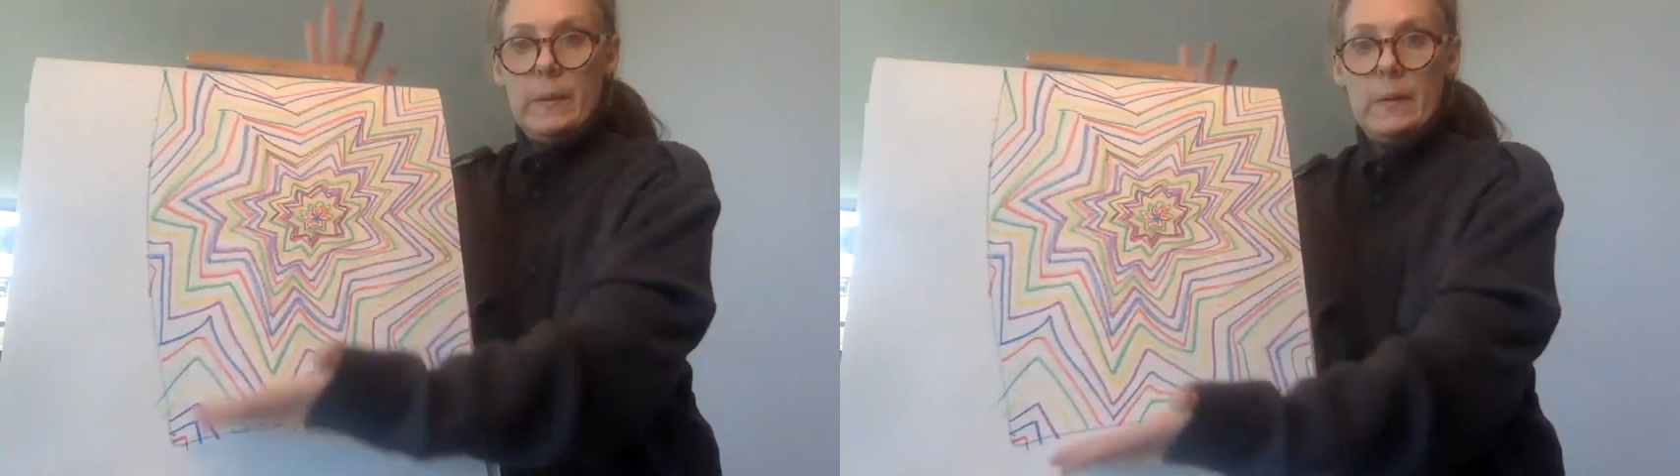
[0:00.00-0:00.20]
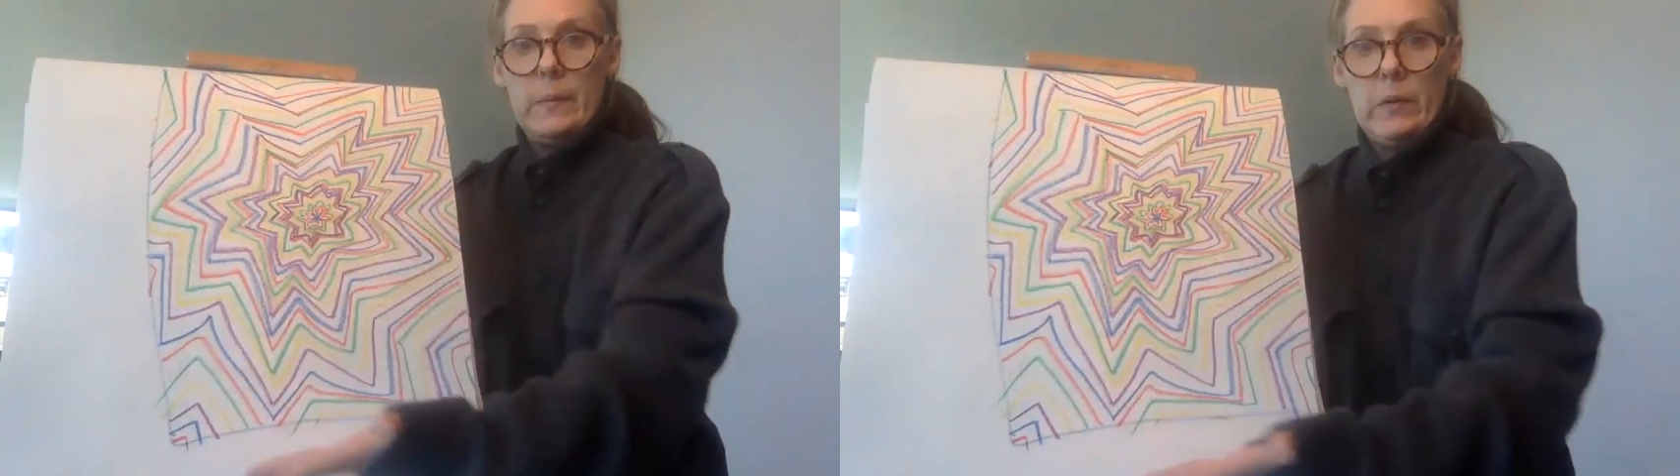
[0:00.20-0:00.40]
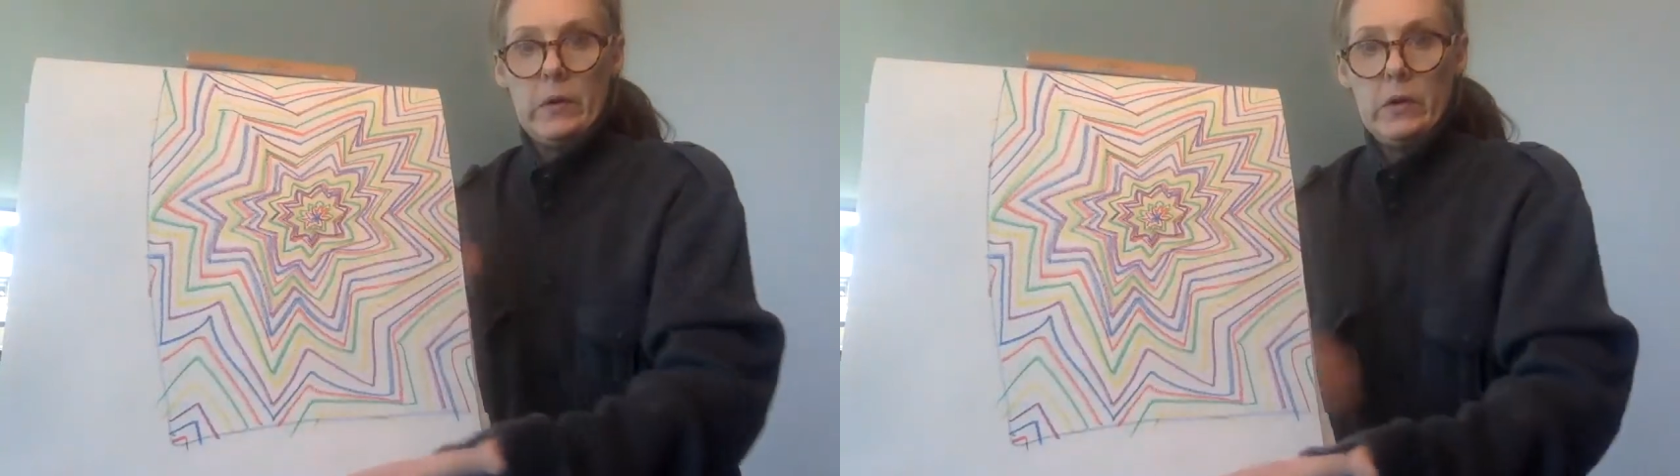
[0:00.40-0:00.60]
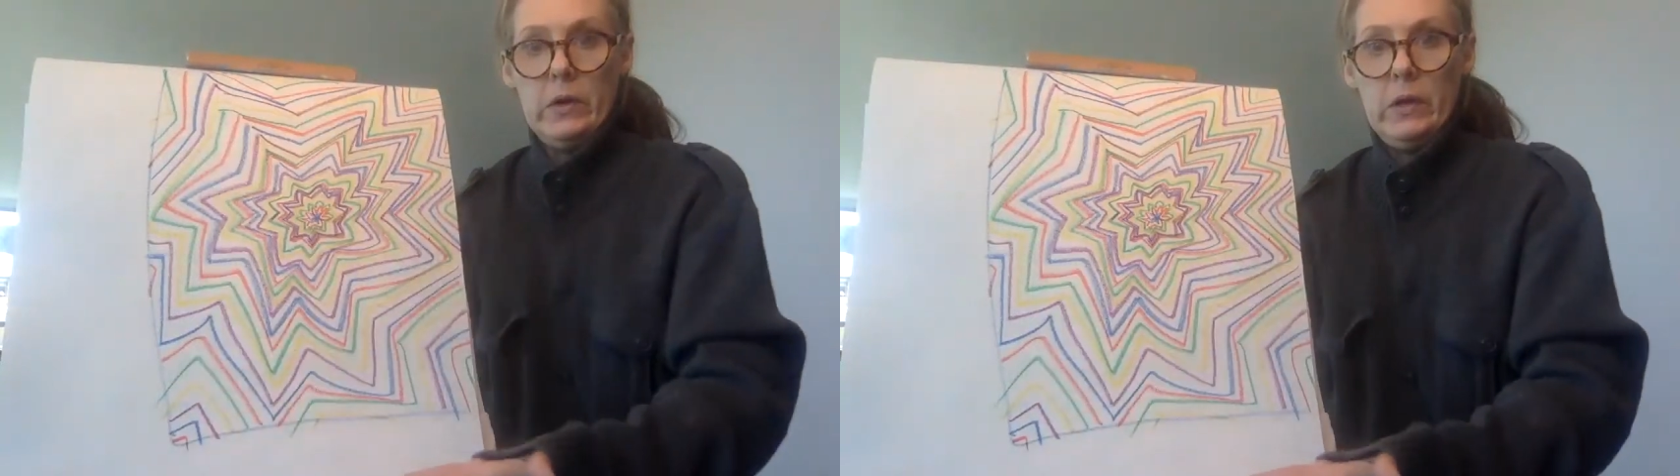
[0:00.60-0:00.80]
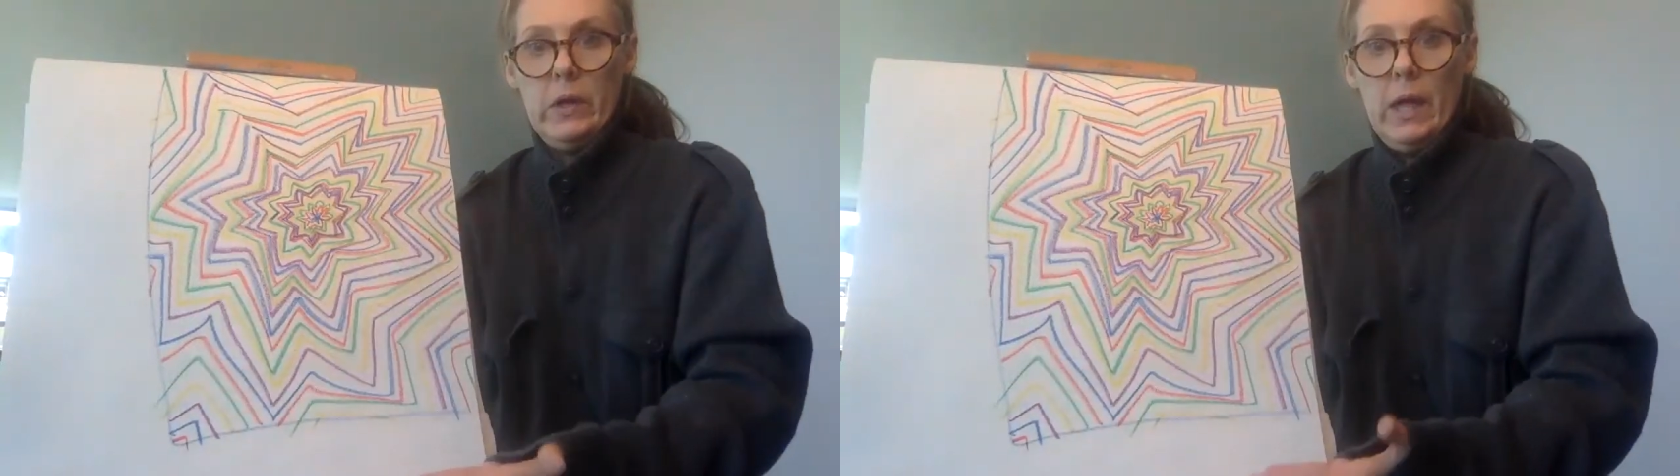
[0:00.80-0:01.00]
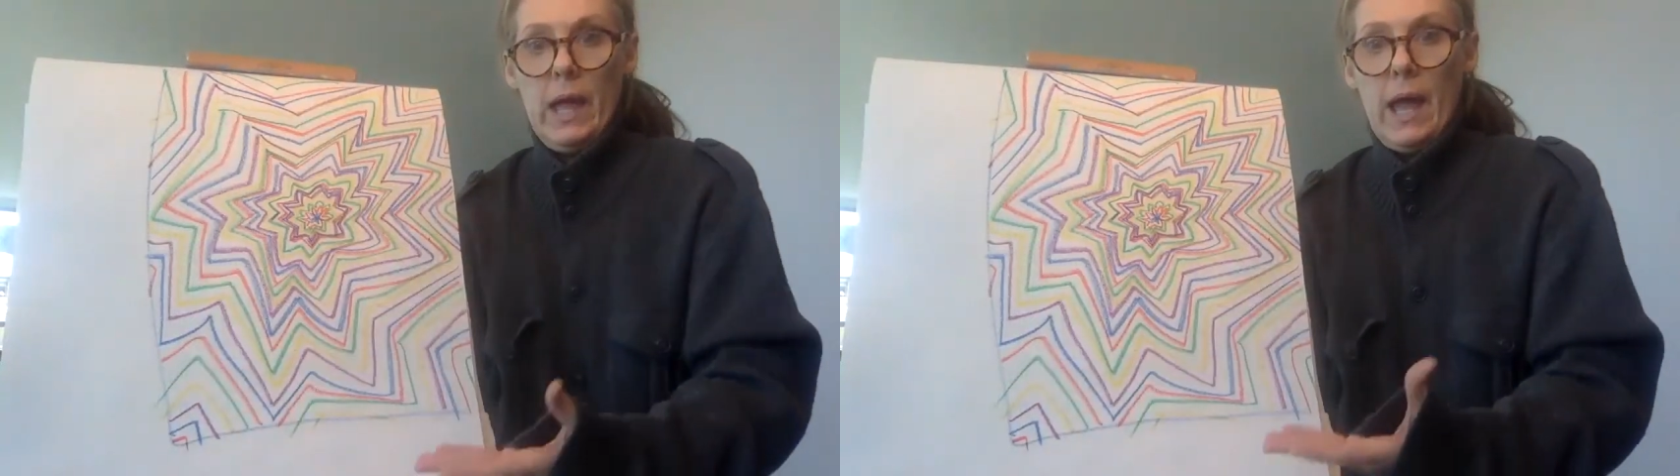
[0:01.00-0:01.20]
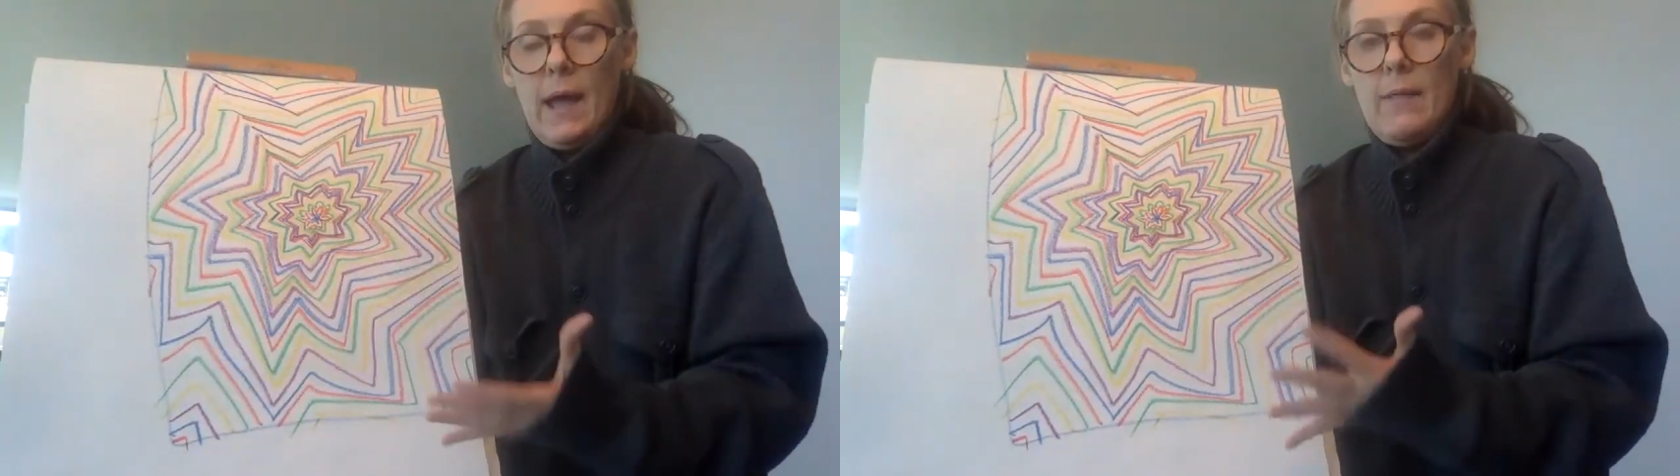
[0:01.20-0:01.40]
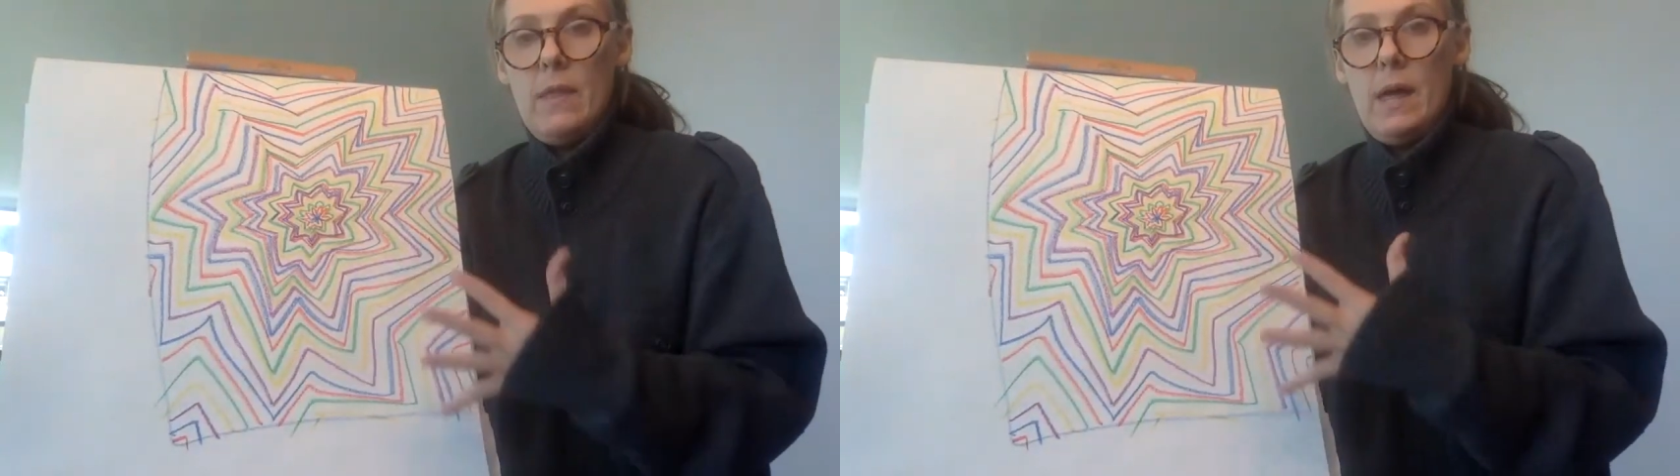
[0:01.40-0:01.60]
paper,
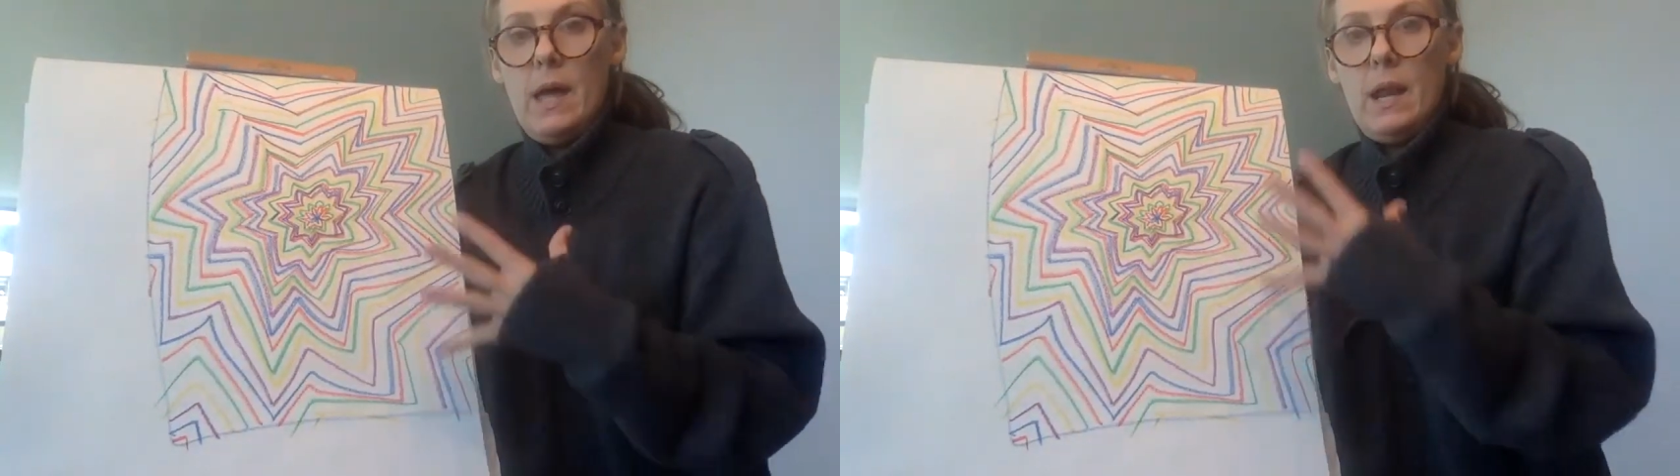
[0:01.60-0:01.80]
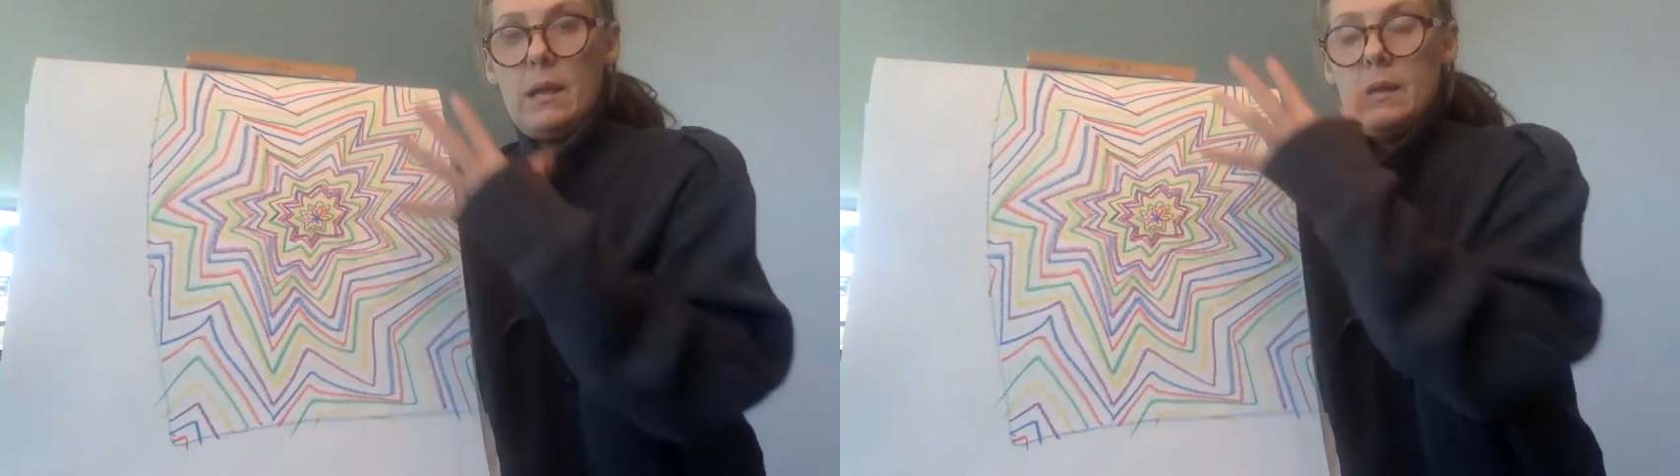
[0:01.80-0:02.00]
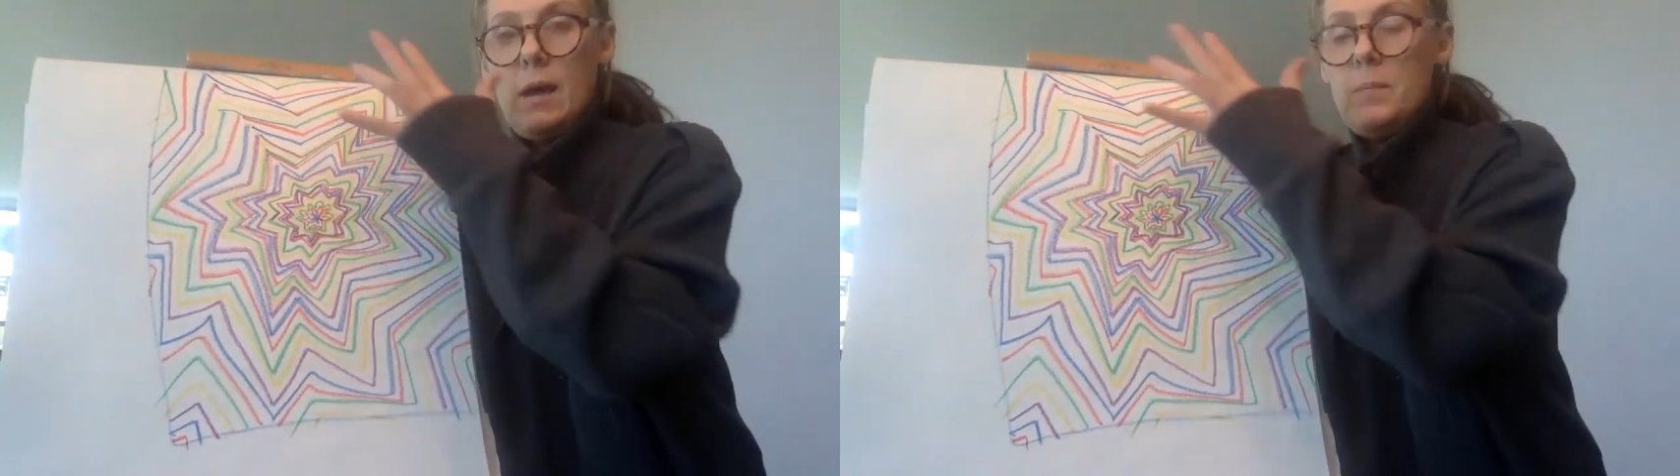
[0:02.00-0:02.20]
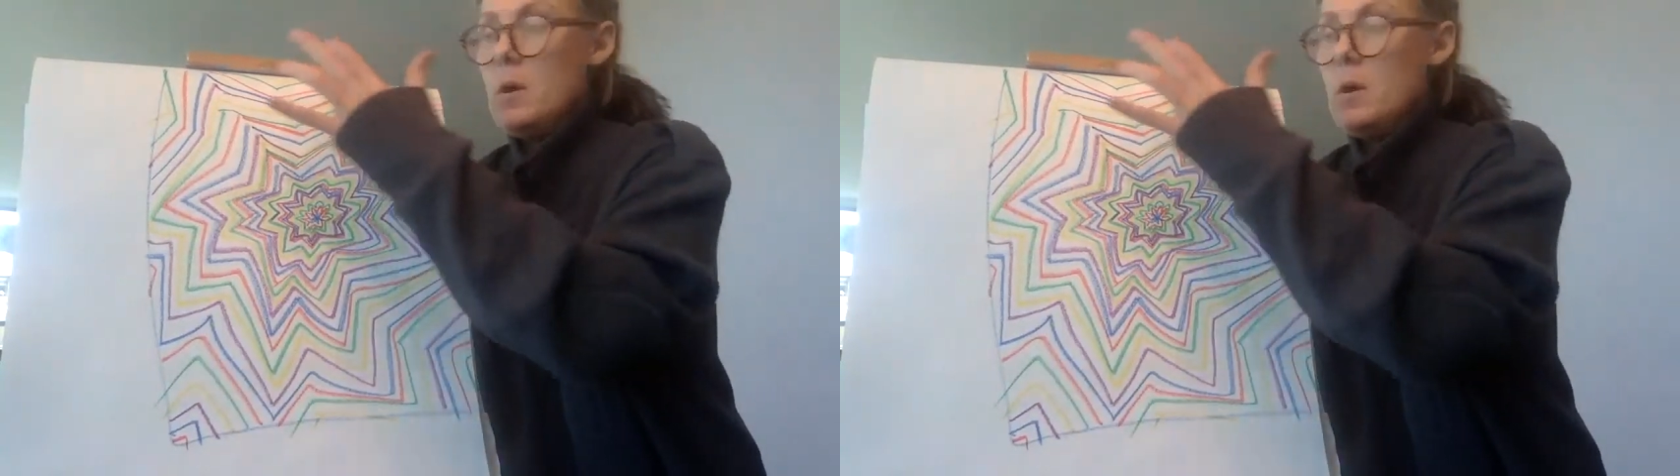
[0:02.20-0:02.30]
and then I kept